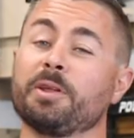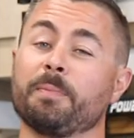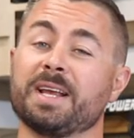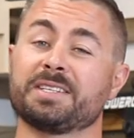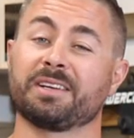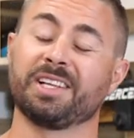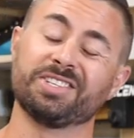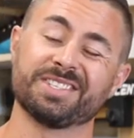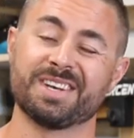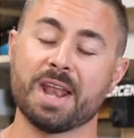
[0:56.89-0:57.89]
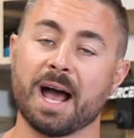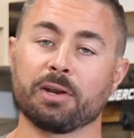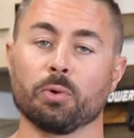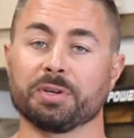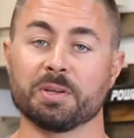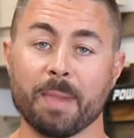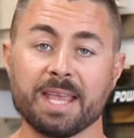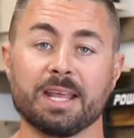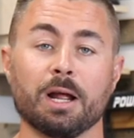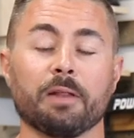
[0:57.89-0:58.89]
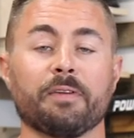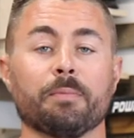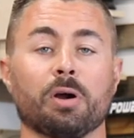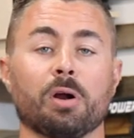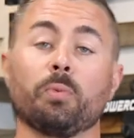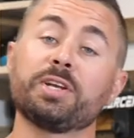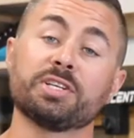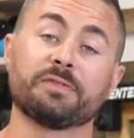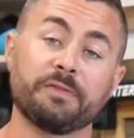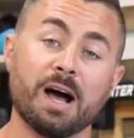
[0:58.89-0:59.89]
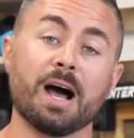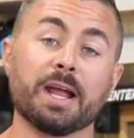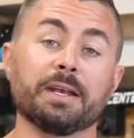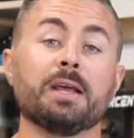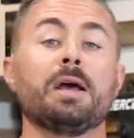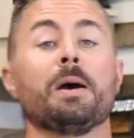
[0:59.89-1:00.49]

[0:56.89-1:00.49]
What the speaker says: they're basically just not going to make an elephant bar, which is fine,